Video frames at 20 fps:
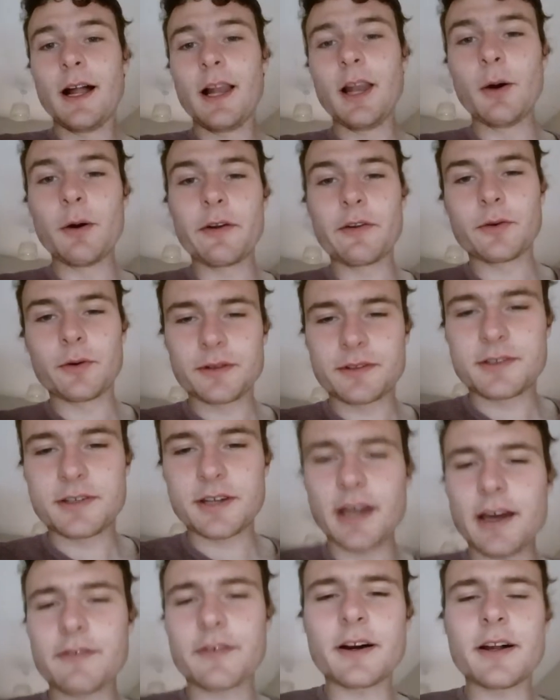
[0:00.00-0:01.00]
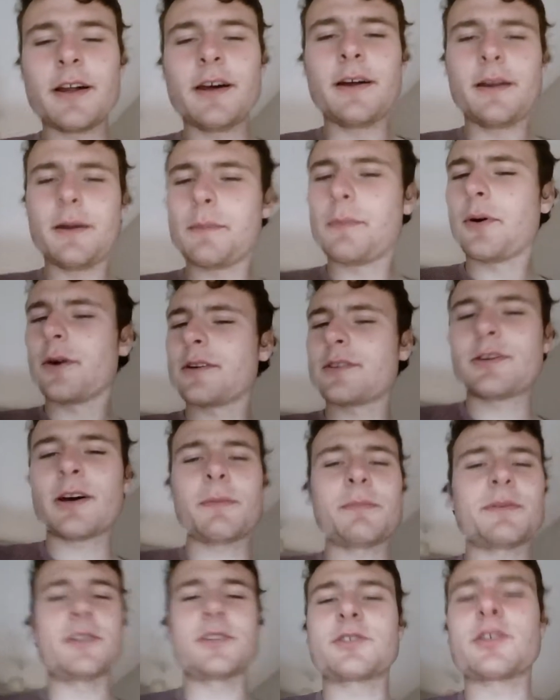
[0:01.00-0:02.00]
Hello everyone, today I've got an important
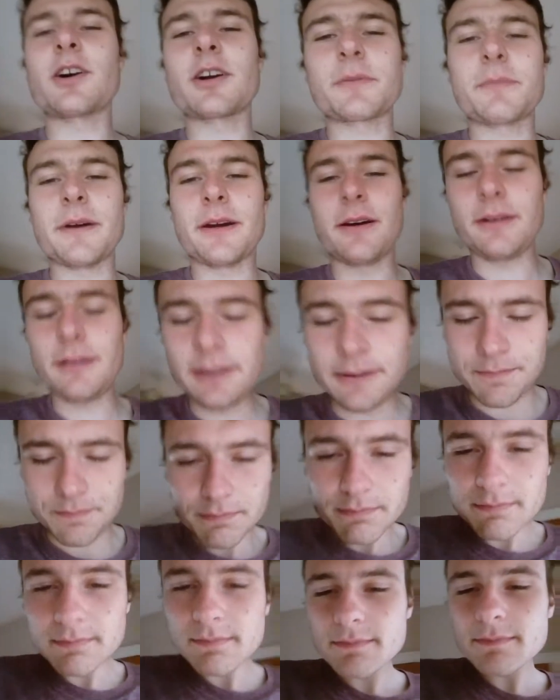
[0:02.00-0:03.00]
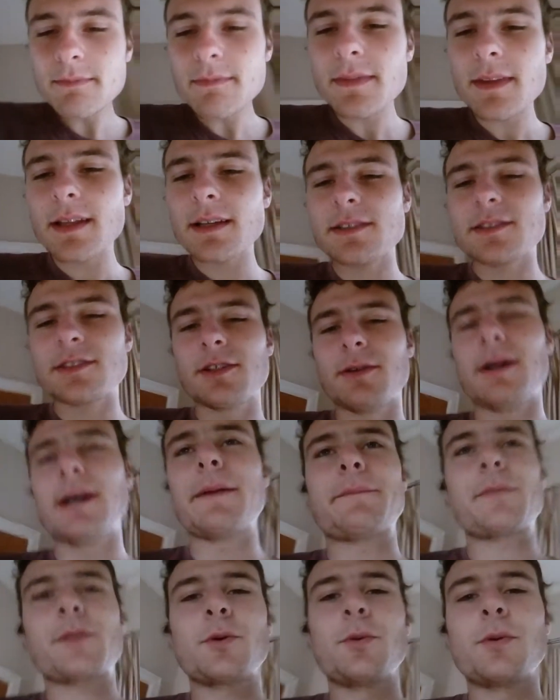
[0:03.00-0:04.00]
topic to talk about. when
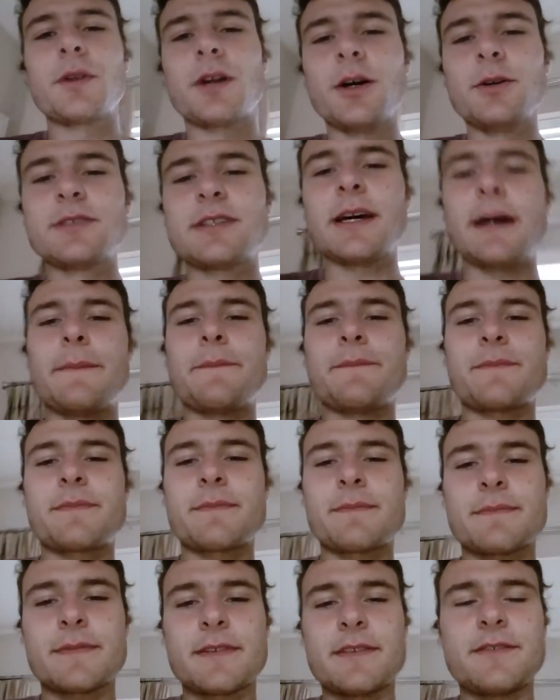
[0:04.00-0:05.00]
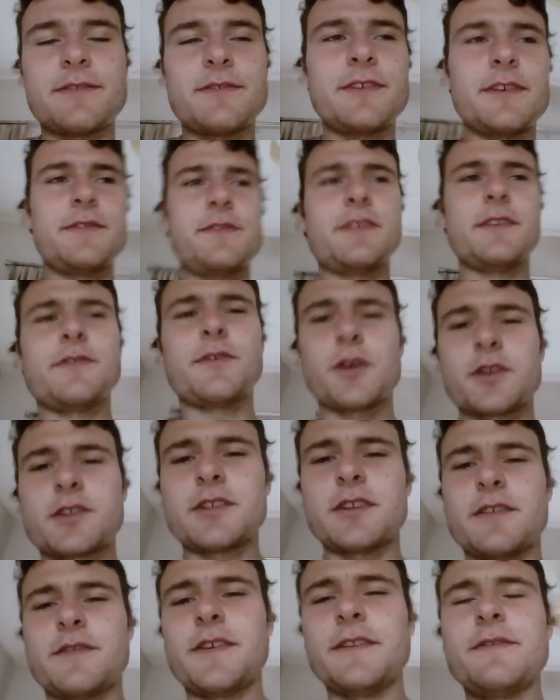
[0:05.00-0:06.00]
I was 14
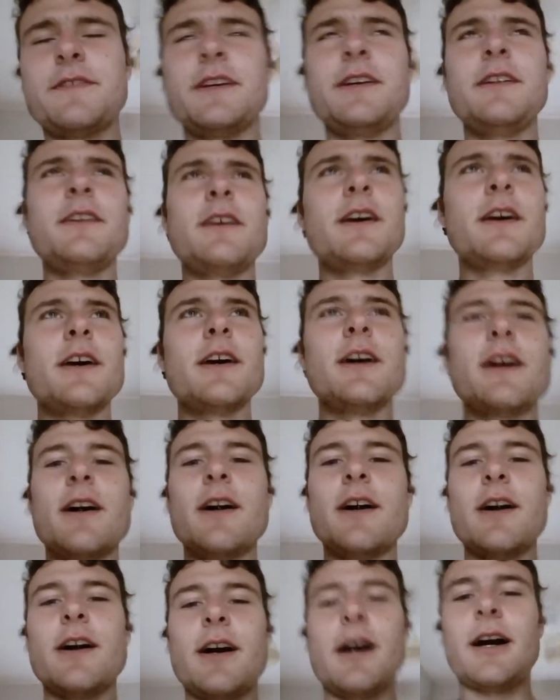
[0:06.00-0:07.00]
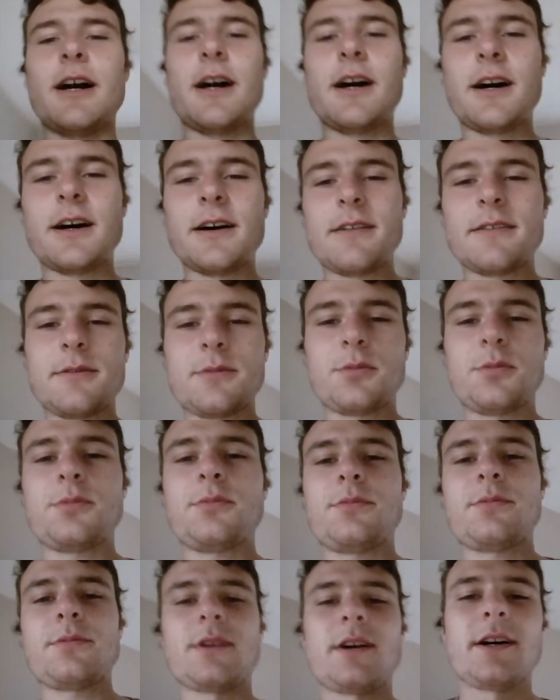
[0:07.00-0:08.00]
or 15, I
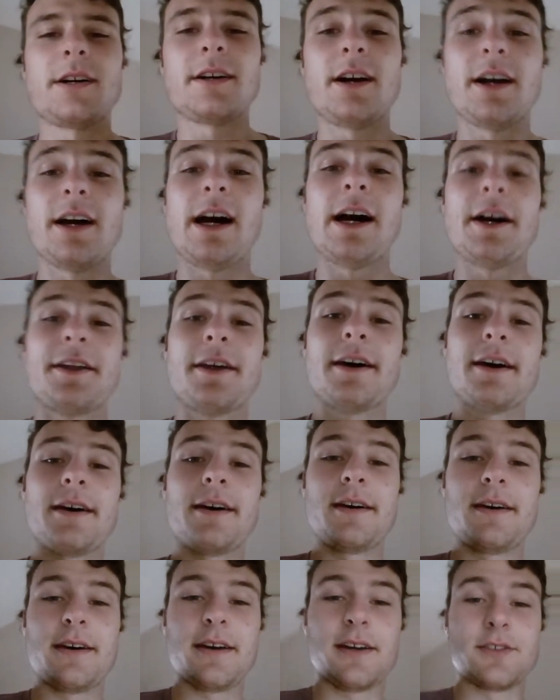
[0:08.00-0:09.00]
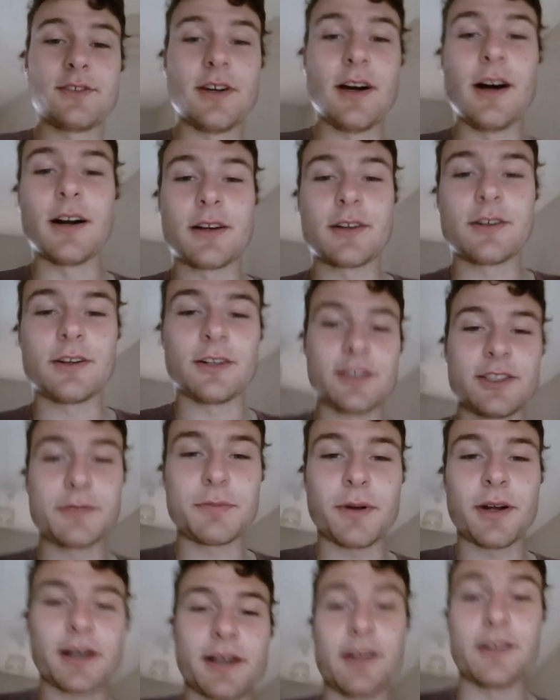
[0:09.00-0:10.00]
had a dog called
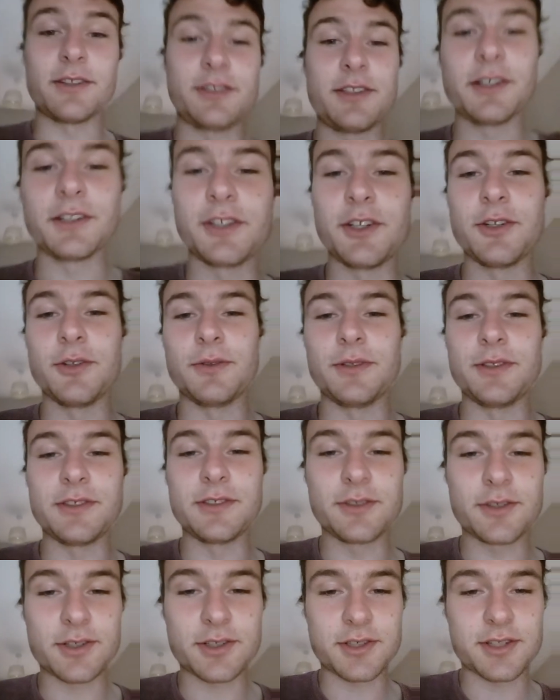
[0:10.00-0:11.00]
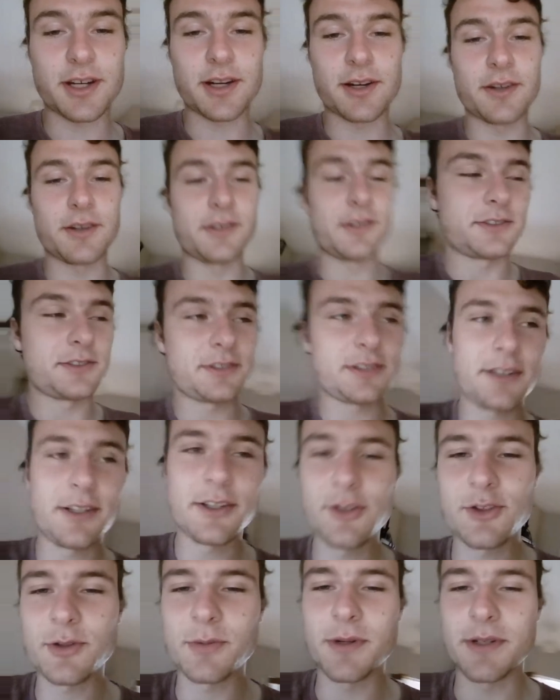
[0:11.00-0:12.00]
Sparky. I still do. He's a Yorkshire Terrier. He's
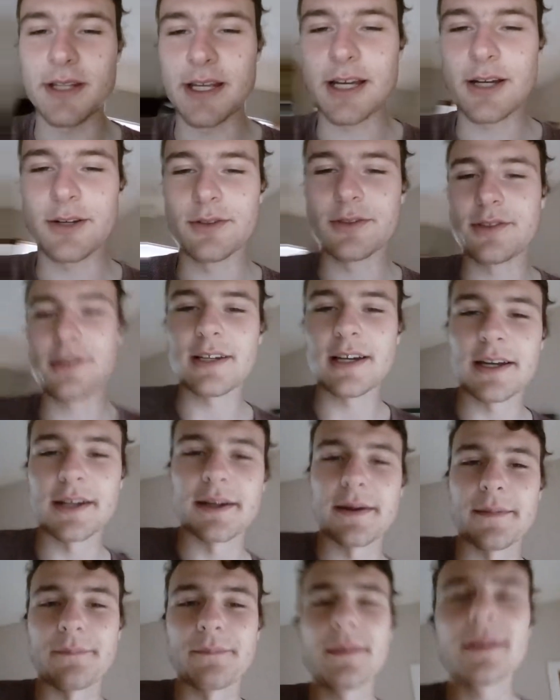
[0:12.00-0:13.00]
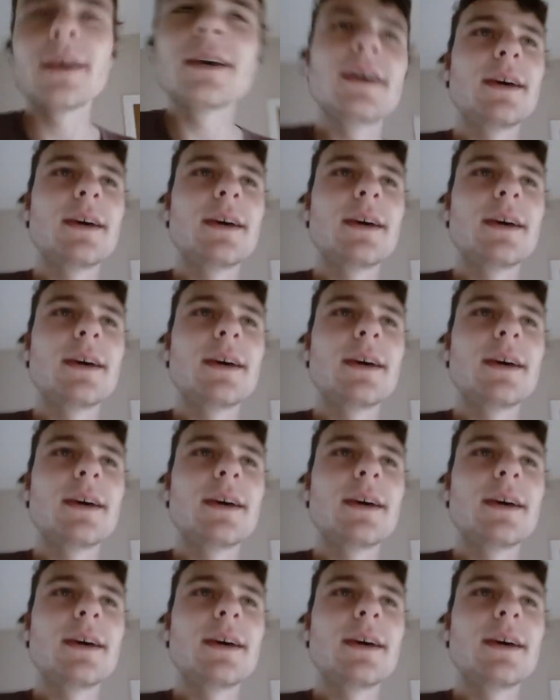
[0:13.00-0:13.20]
somewhere in the house. And